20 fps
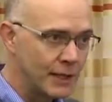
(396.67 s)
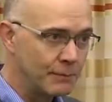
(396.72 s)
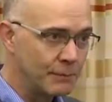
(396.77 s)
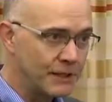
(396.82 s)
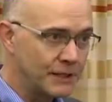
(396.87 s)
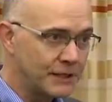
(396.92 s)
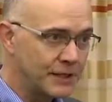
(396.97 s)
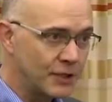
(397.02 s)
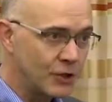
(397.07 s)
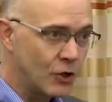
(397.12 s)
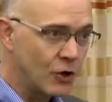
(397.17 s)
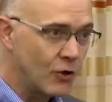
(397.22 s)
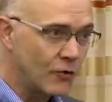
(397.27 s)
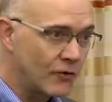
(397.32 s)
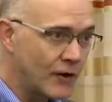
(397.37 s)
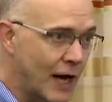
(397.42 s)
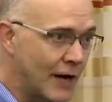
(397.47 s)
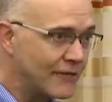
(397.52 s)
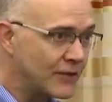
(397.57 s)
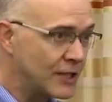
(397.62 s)
The ability
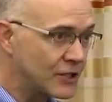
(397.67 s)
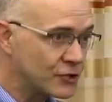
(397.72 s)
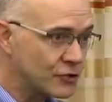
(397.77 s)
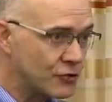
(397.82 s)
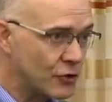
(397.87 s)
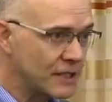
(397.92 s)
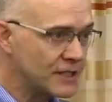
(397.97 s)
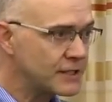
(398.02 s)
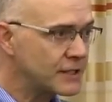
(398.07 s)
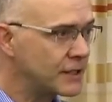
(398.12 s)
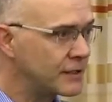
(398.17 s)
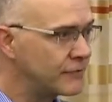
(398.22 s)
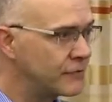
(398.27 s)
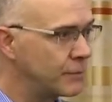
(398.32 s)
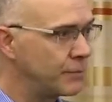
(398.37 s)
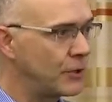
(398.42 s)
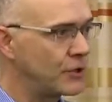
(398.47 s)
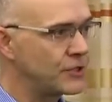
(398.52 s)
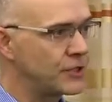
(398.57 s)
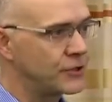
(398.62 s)
of having a trusted
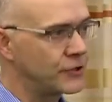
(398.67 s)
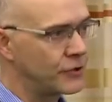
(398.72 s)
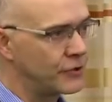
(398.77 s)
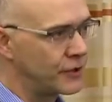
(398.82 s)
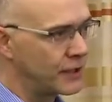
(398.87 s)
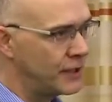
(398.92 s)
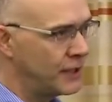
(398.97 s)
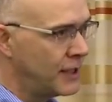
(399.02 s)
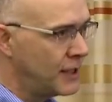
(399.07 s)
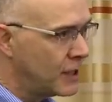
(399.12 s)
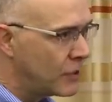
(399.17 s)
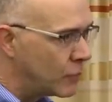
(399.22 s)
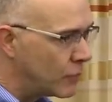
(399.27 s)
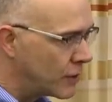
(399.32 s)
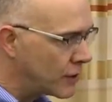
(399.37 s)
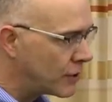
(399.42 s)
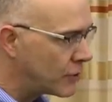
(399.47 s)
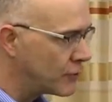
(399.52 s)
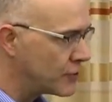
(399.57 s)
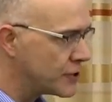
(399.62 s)
repository
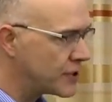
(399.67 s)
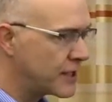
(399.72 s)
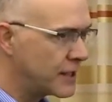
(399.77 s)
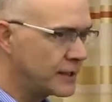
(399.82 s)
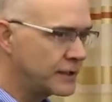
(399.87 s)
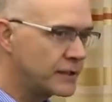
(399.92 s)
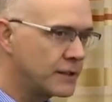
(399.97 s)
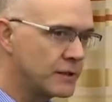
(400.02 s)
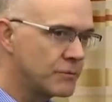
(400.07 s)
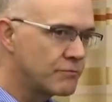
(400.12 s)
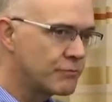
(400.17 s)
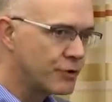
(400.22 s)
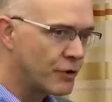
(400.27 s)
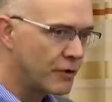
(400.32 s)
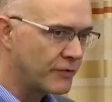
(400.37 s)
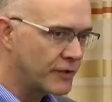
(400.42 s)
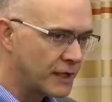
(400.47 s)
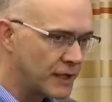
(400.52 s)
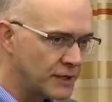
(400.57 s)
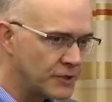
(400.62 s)
where consent,
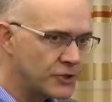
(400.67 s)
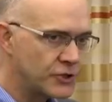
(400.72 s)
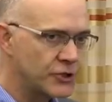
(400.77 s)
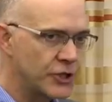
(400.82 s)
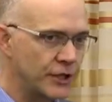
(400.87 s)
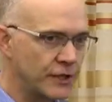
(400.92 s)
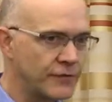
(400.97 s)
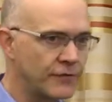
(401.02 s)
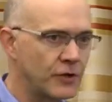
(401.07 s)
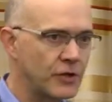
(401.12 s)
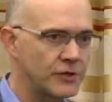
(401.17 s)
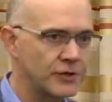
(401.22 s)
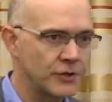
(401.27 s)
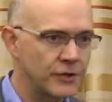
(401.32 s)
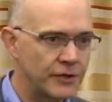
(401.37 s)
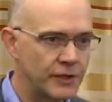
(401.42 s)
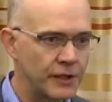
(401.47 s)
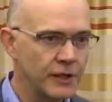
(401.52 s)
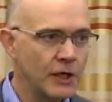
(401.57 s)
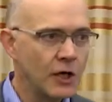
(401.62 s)
provenance, chain of
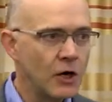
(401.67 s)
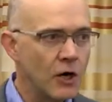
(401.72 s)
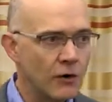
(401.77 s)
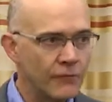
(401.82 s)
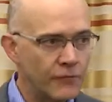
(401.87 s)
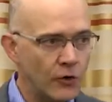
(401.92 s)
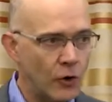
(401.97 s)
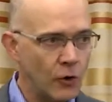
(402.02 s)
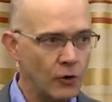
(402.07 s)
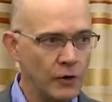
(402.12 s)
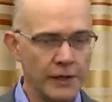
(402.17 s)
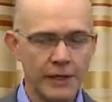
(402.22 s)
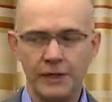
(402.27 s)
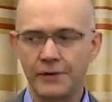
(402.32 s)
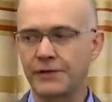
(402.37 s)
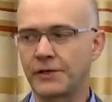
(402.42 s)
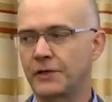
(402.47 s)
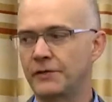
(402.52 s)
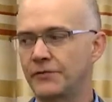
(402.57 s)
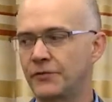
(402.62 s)
custody of all
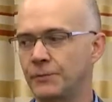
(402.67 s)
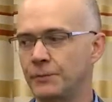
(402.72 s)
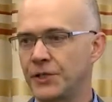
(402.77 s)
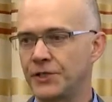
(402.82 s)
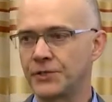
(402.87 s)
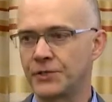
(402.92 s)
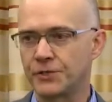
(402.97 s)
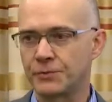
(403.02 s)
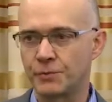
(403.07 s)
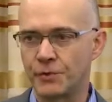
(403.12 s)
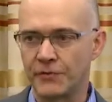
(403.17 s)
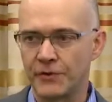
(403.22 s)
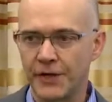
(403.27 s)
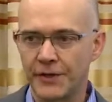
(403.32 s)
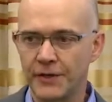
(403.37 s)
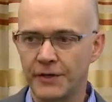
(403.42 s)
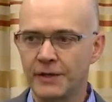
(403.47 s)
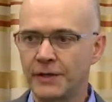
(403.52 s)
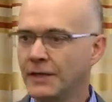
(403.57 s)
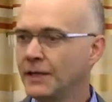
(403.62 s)
healthcare information is
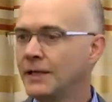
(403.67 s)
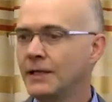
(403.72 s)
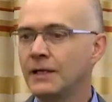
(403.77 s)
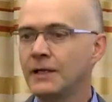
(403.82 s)
provided